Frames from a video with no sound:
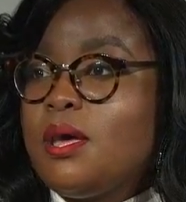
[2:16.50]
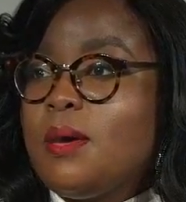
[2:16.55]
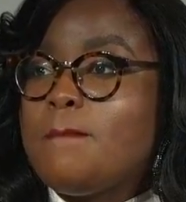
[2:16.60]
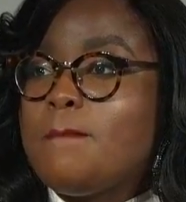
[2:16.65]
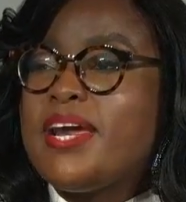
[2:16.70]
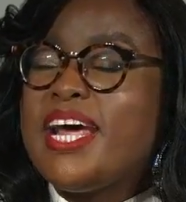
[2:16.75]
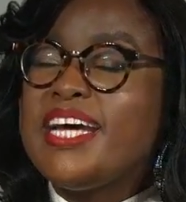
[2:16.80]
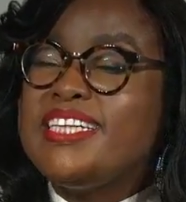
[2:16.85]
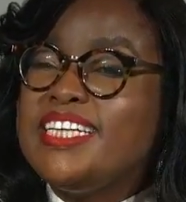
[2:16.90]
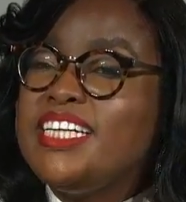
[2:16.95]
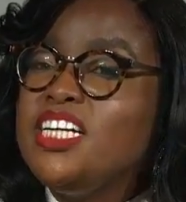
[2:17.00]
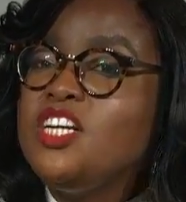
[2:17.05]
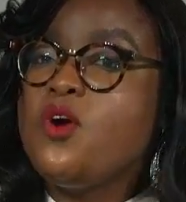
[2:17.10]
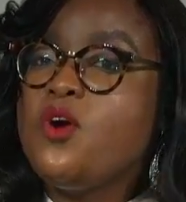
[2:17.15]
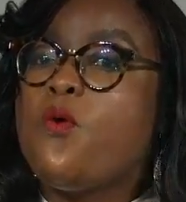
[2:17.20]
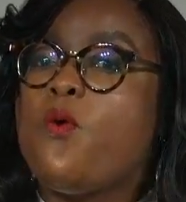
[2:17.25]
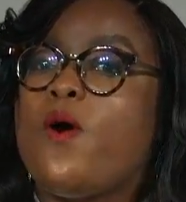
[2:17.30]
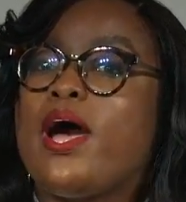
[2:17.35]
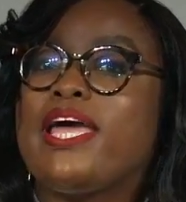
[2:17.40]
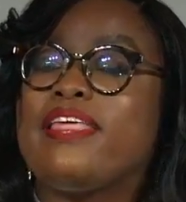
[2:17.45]
But I
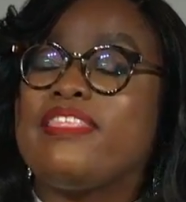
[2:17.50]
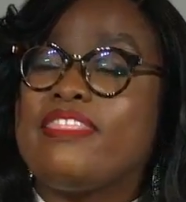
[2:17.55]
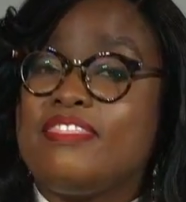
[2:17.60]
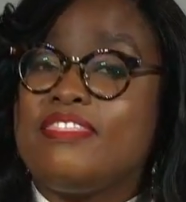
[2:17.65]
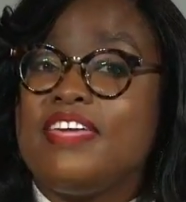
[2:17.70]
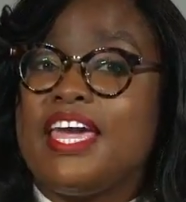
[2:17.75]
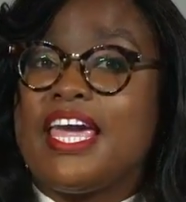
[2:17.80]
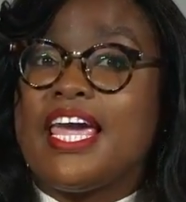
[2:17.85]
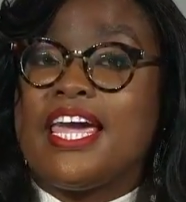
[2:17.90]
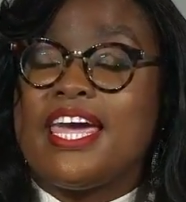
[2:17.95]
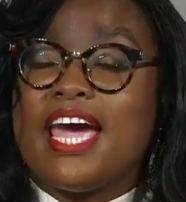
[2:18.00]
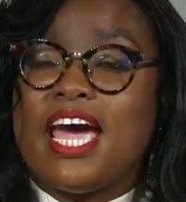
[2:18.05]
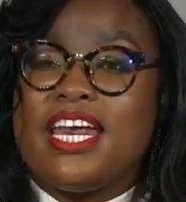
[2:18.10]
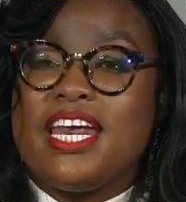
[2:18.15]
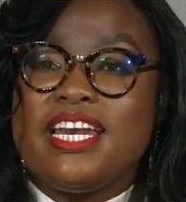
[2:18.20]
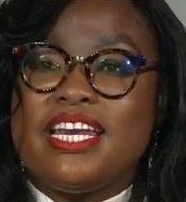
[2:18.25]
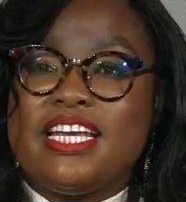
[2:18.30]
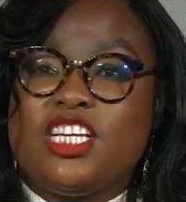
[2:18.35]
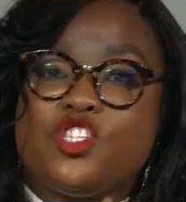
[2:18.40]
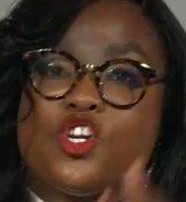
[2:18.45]

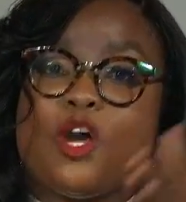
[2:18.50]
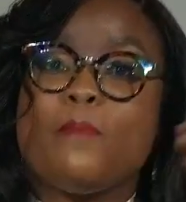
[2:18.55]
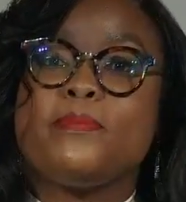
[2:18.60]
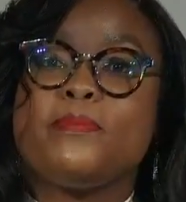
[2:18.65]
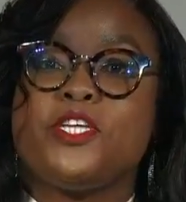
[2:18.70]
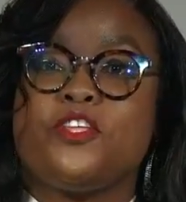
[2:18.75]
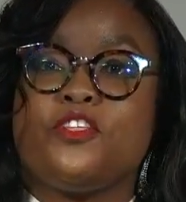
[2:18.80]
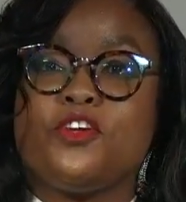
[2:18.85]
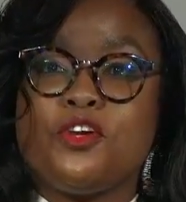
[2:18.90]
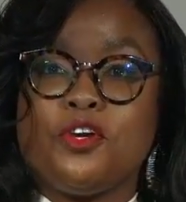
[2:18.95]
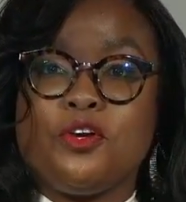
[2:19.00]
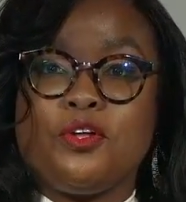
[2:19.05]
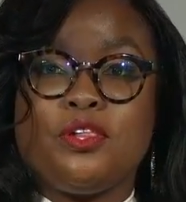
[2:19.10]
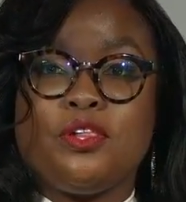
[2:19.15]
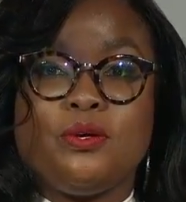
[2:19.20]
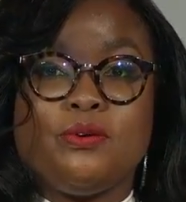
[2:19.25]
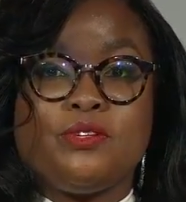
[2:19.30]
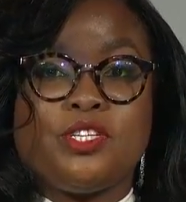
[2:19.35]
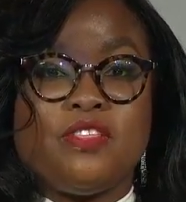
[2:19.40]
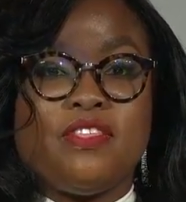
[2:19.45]
didn't jump to the
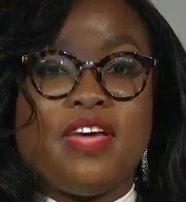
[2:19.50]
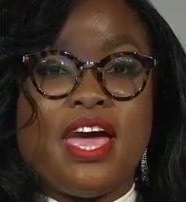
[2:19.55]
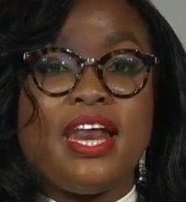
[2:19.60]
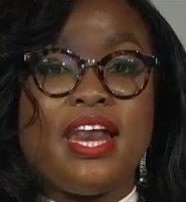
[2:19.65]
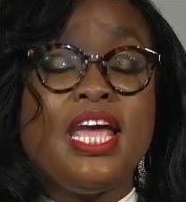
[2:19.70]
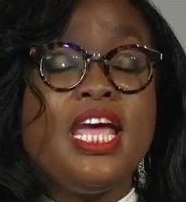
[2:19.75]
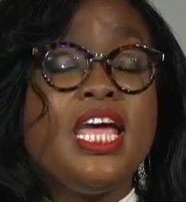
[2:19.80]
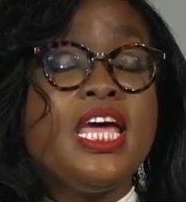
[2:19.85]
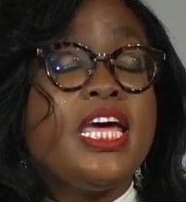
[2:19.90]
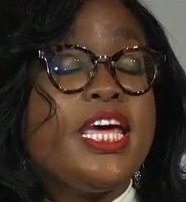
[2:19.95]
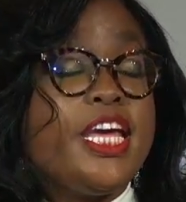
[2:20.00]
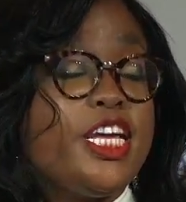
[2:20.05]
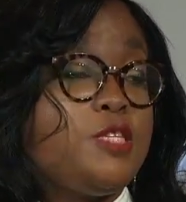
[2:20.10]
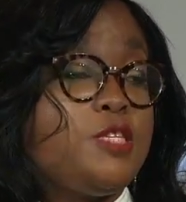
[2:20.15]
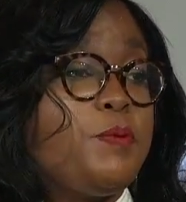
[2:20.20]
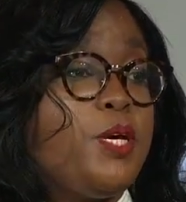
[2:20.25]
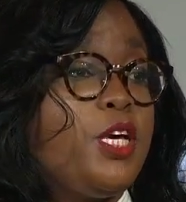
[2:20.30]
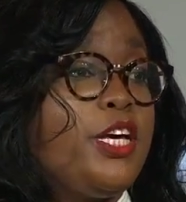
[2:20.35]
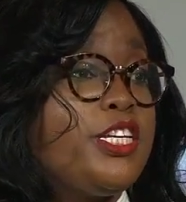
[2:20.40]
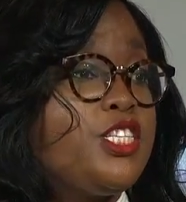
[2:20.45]
conclusion that it's
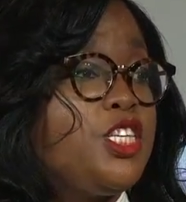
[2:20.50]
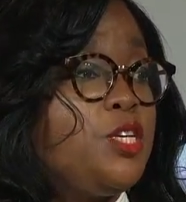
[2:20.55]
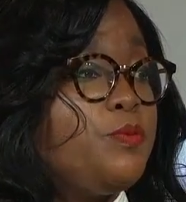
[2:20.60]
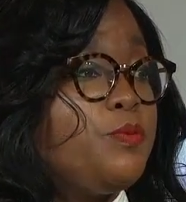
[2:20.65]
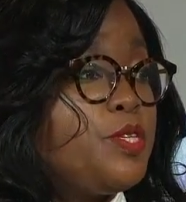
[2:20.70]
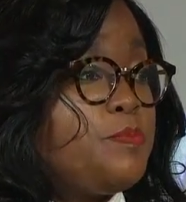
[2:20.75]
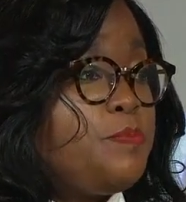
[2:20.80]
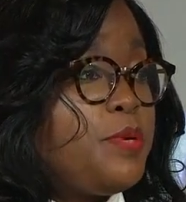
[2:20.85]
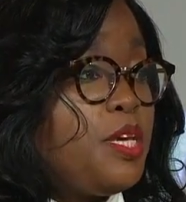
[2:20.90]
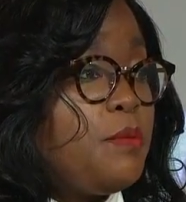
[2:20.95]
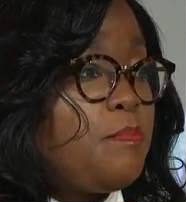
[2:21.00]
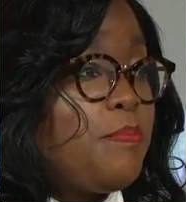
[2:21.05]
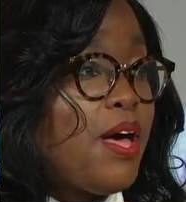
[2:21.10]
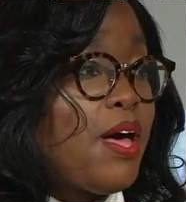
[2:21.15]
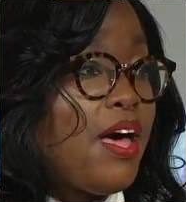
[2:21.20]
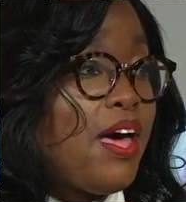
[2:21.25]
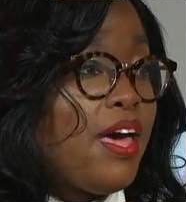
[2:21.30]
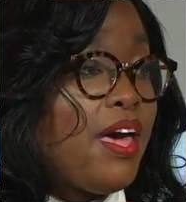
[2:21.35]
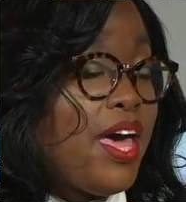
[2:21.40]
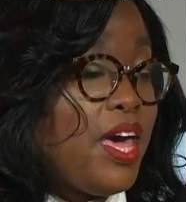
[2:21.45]
because he was beat
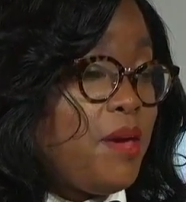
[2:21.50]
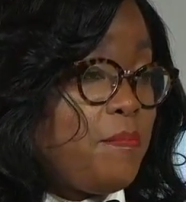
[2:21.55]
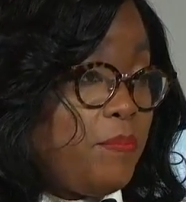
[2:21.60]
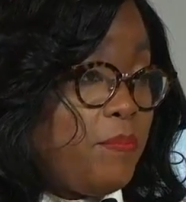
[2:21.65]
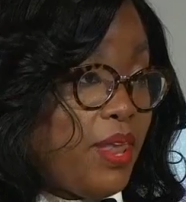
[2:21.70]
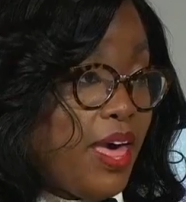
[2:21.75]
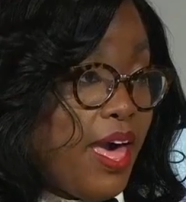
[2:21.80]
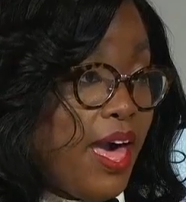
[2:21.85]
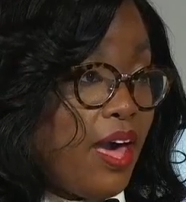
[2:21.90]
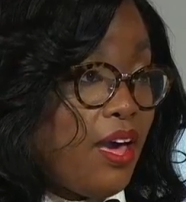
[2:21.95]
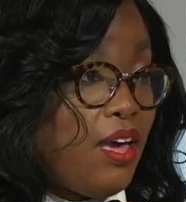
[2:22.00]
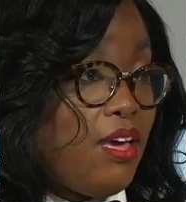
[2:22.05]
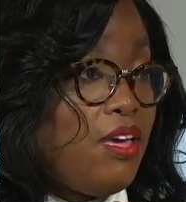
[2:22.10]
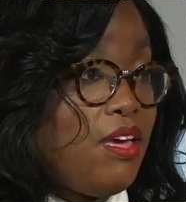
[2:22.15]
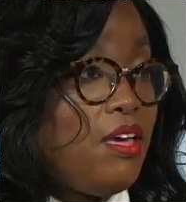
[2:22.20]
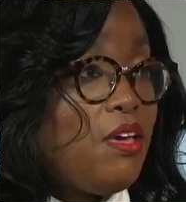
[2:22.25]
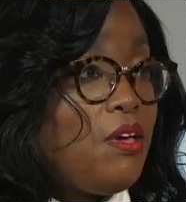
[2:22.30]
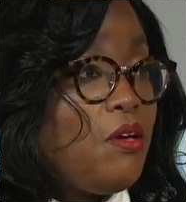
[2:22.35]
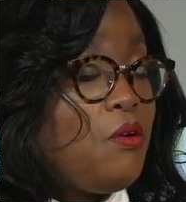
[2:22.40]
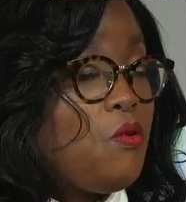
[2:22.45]
by a Black
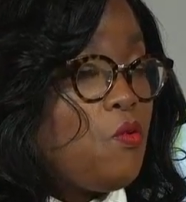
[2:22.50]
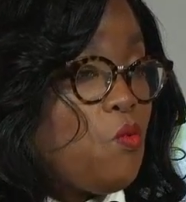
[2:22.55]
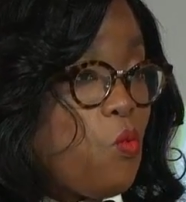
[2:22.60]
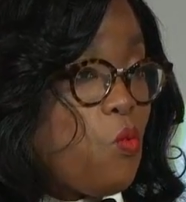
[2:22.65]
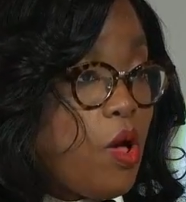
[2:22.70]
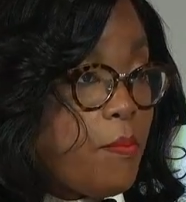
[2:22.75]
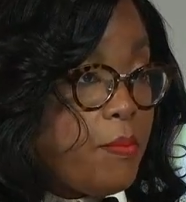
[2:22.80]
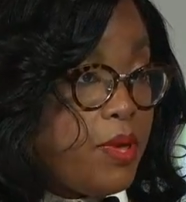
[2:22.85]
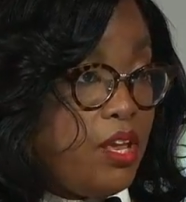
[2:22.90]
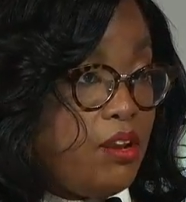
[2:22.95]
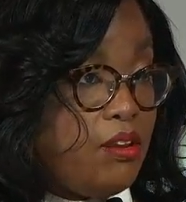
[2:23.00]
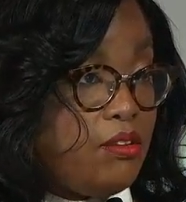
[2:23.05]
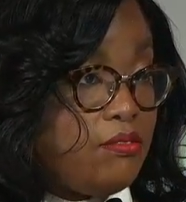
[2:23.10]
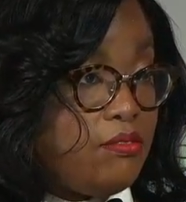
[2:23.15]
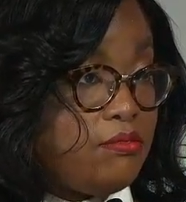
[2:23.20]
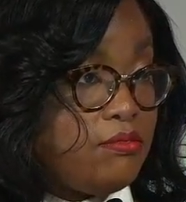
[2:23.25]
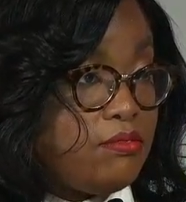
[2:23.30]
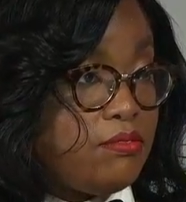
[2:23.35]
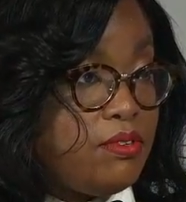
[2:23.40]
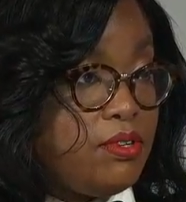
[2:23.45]
woman.
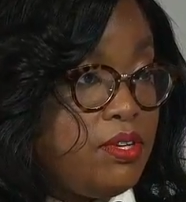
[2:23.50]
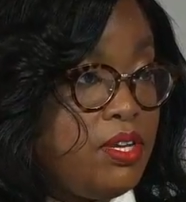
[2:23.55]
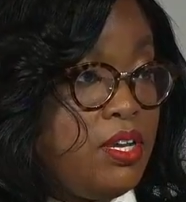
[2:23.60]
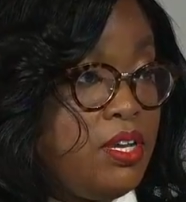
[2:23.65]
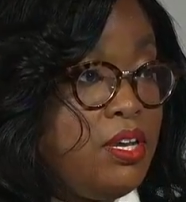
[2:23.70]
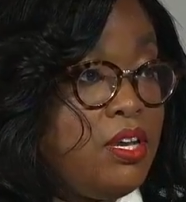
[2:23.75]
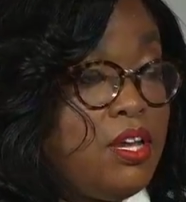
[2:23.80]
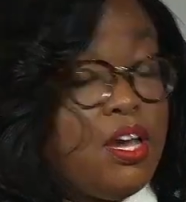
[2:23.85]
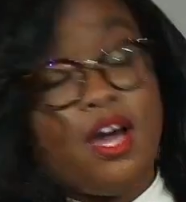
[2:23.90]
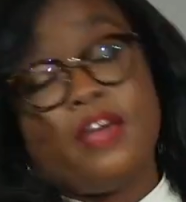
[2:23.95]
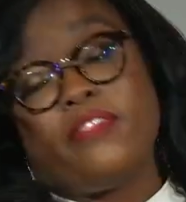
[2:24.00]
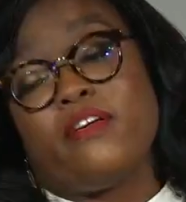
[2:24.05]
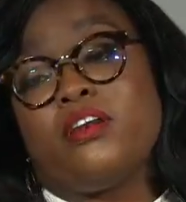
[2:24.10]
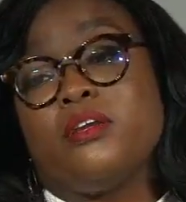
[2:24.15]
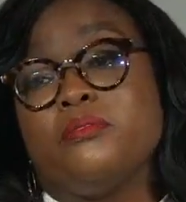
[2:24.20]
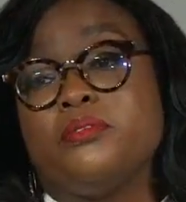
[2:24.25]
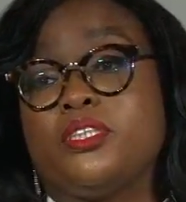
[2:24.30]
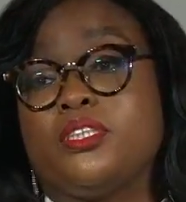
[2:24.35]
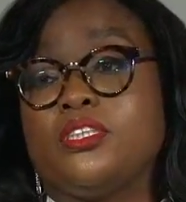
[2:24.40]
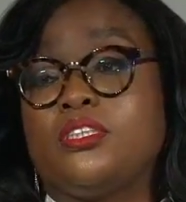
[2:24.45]
I thought
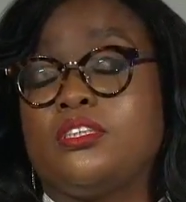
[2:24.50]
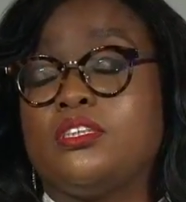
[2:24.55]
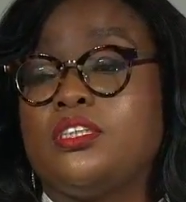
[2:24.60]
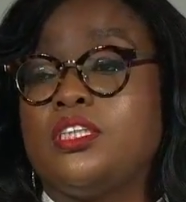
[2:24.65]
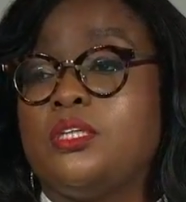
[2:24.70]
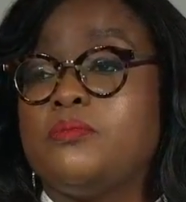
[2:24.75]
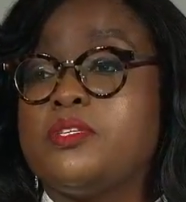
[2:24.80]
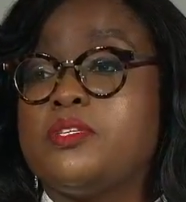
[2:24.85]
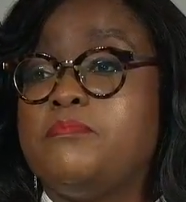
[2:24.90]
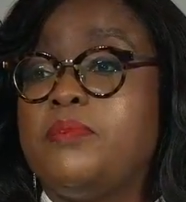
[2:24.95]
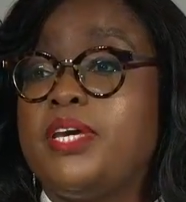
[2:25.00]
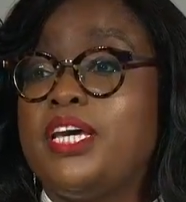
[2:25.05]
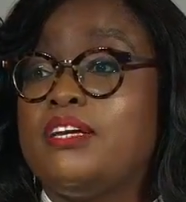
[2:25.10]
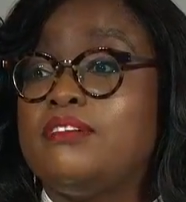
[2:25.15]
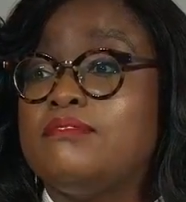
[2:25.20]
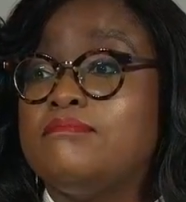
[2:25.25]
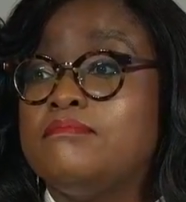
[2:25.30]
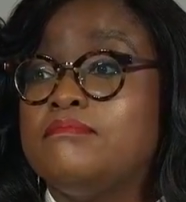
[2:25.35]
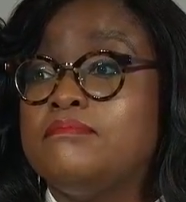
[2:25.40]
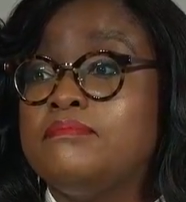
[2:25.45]
it was just because he was
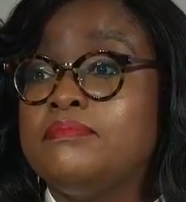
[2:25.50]
beat.